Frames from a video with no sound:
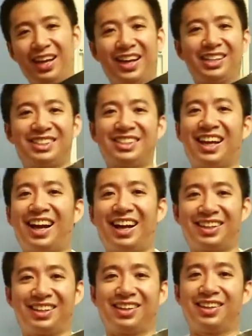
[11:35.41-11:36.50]
It's
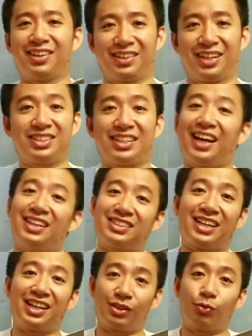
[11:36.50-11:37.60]
not, this side's
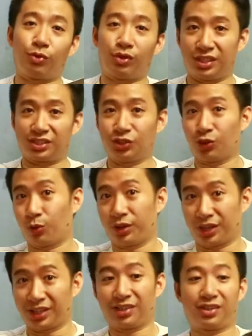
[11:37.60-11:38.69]
not the one that's
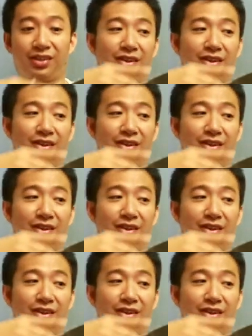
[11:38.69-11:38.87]
going